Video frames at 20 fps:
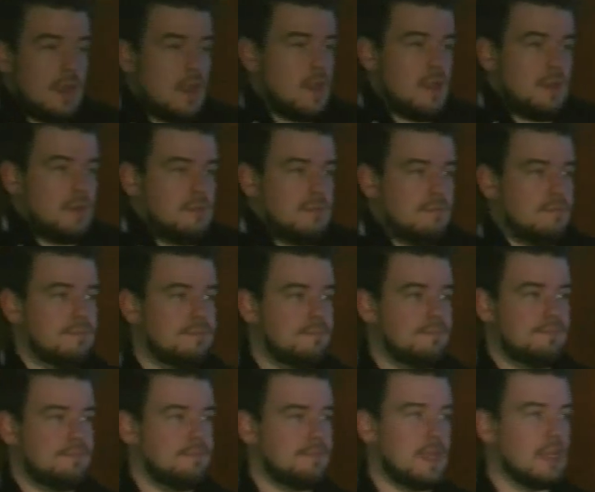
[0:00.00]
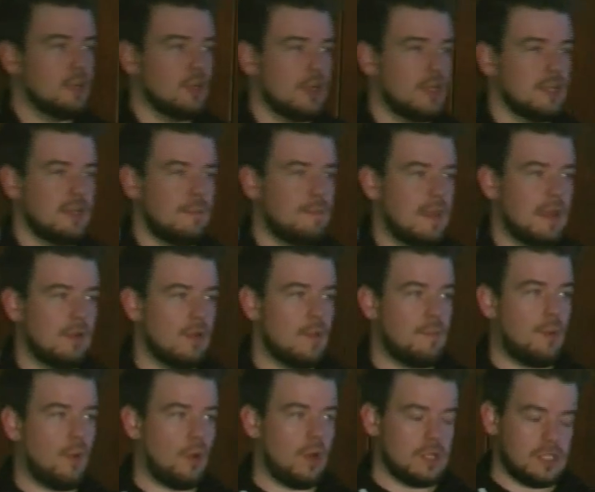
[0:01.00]
they they look at the big
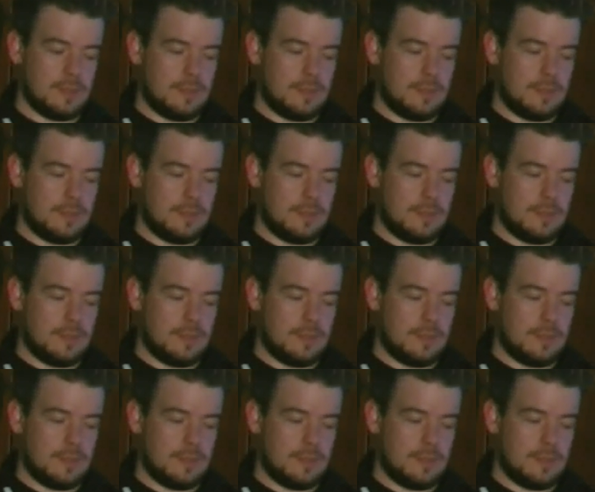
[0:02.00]
report.